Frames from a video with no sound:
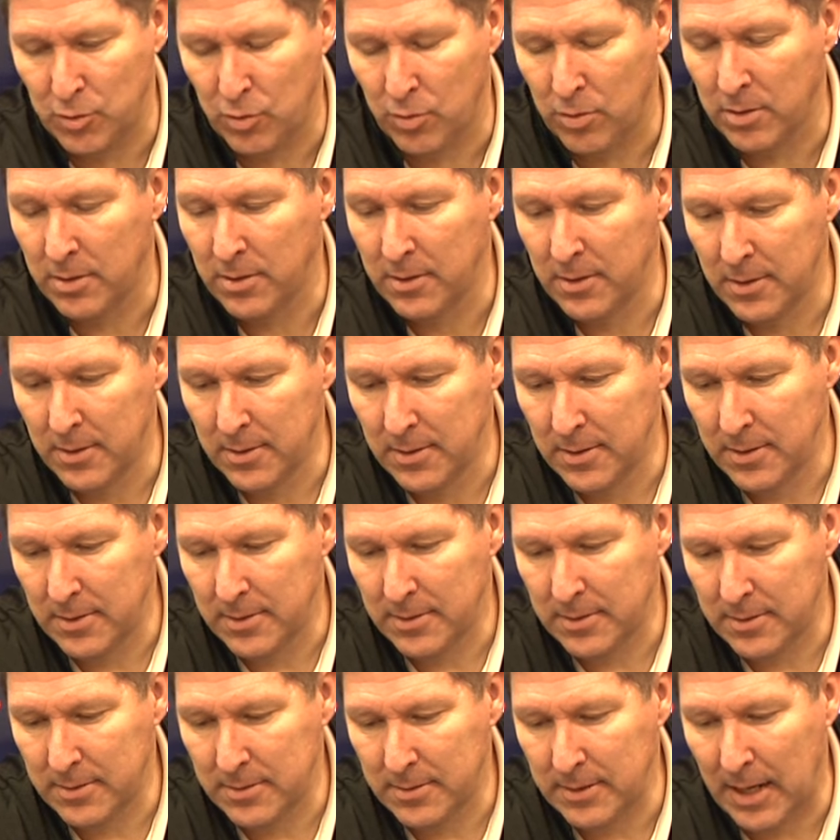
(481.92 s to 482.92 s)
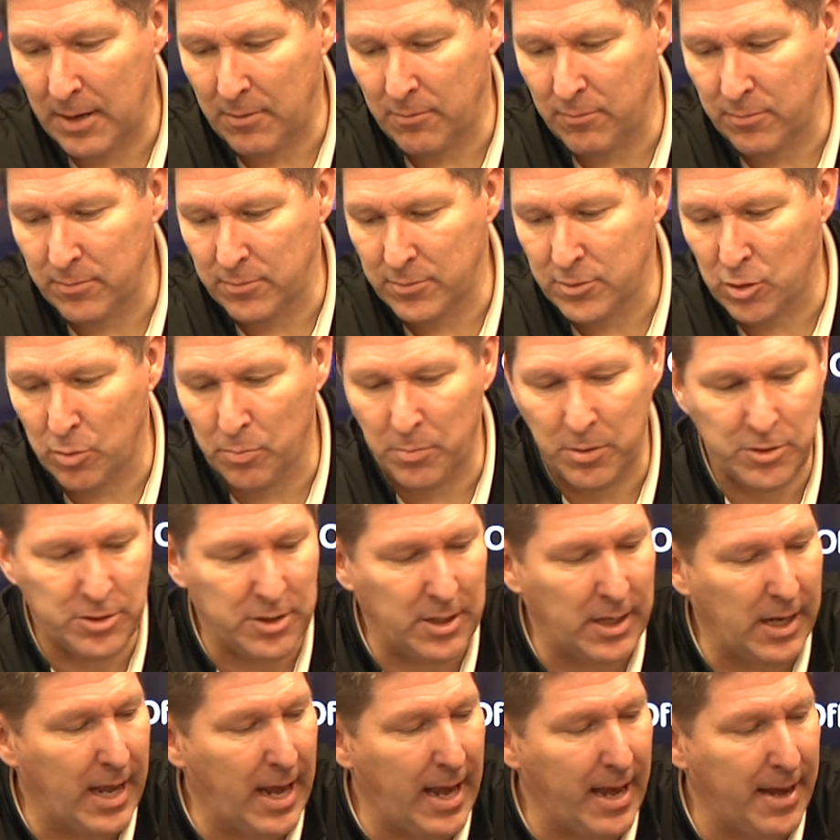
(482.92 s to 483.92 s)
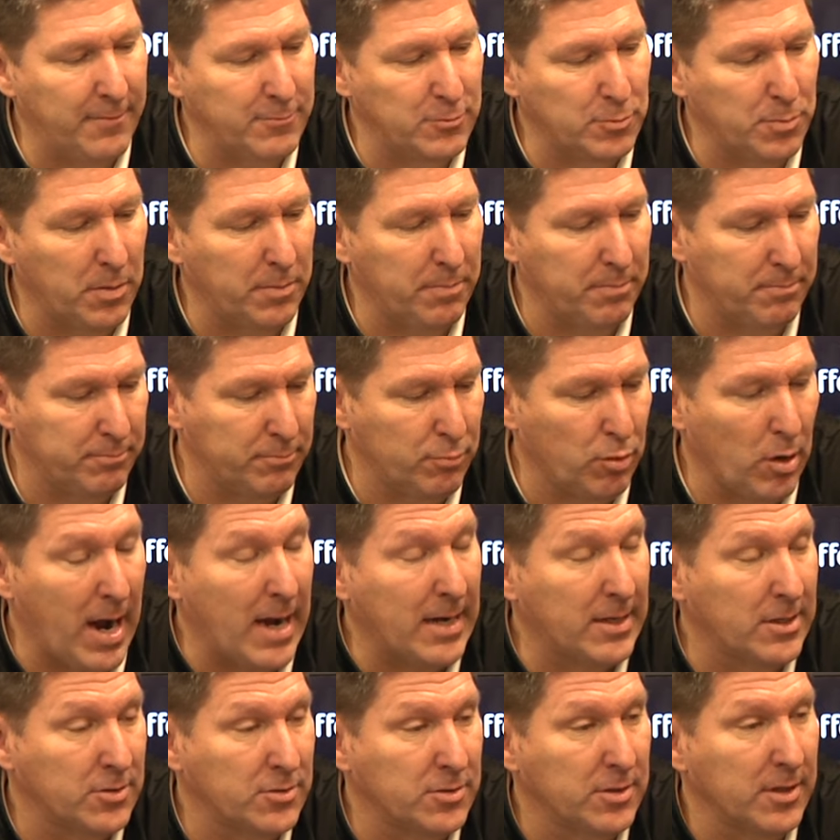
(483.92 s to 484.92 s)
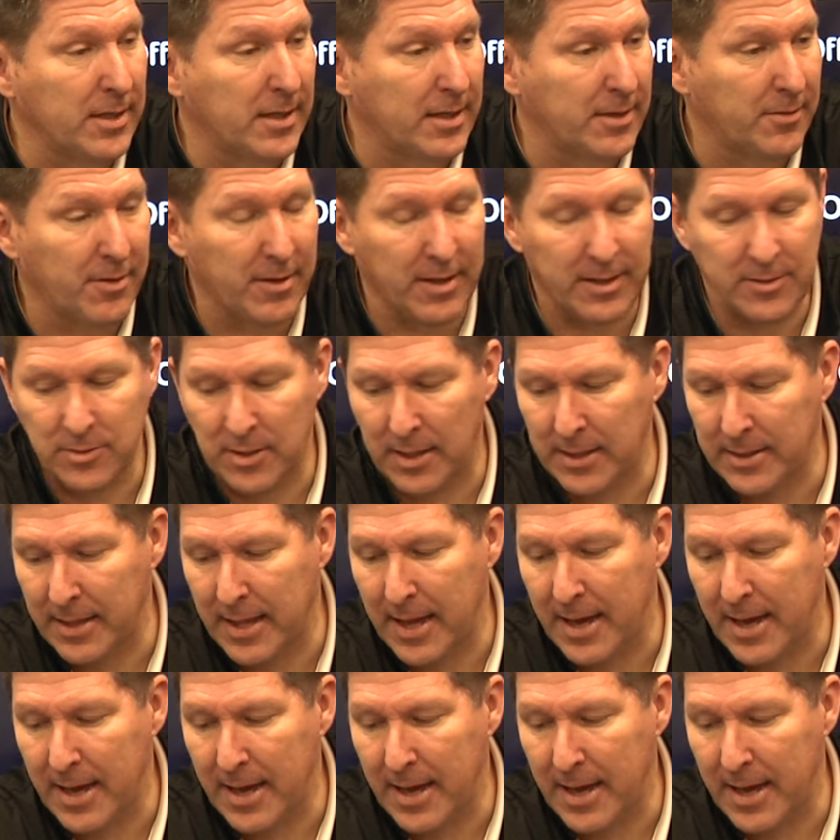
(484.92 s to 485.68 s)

or not so much in games, but practicing and things like that.